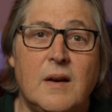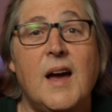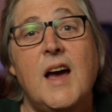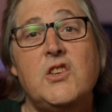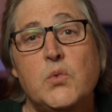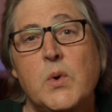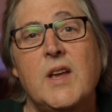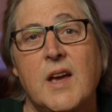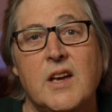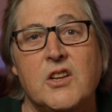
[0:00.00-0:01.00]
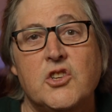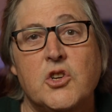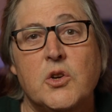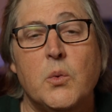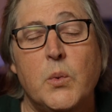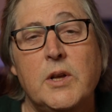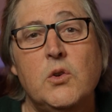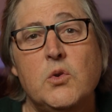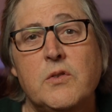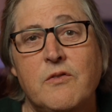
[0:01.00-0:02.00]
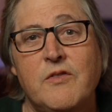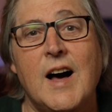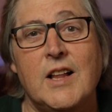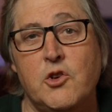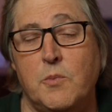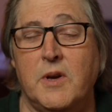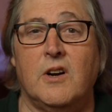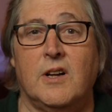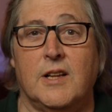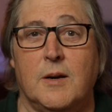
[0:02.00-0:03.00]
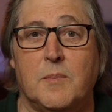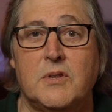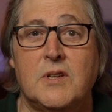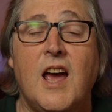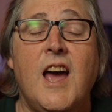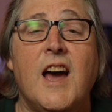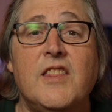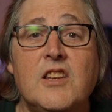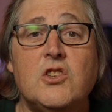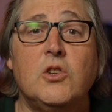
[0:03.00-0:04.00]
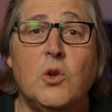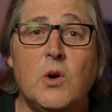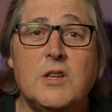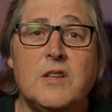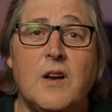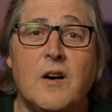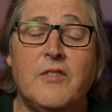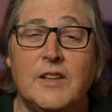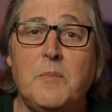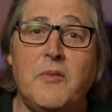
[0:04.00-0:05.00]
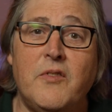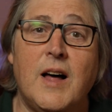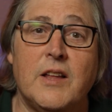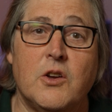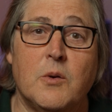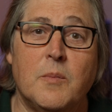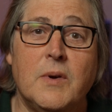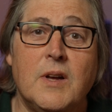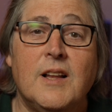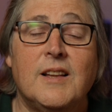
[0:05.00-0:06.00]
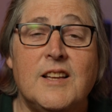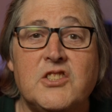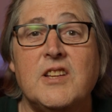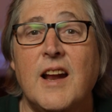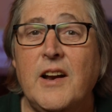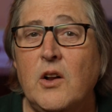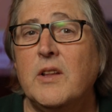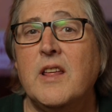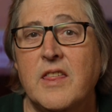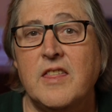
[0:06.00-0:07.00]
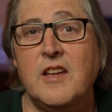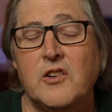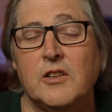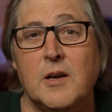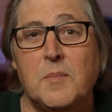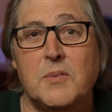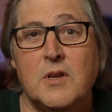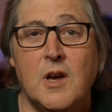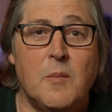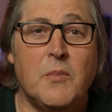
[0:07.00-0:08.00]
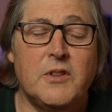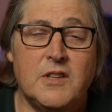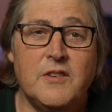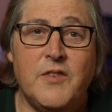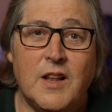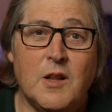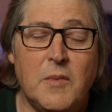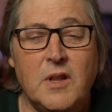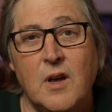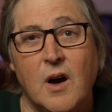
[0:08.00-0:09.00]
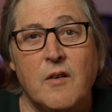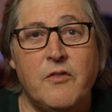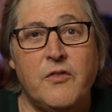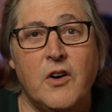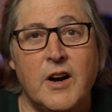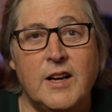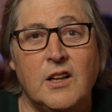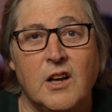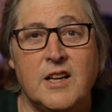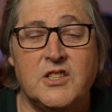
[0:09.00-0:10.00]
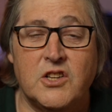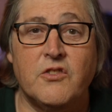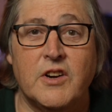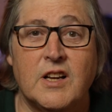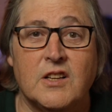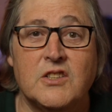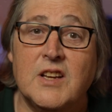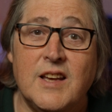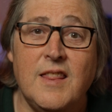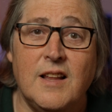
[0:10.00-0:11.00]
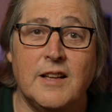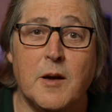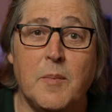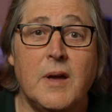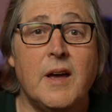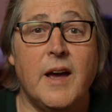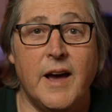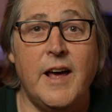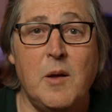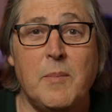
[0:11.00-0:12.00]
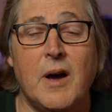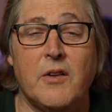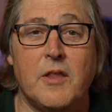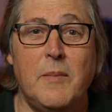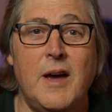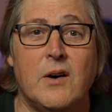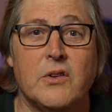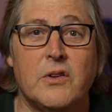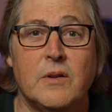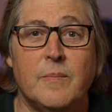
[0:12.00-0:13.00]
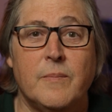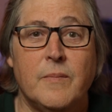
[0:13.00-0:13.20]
As we age, we lose volume in our lips, and this loss of lip volume leads to not only thinner lips, but the development of fine lines and wrinkles in the lip and about the mouth.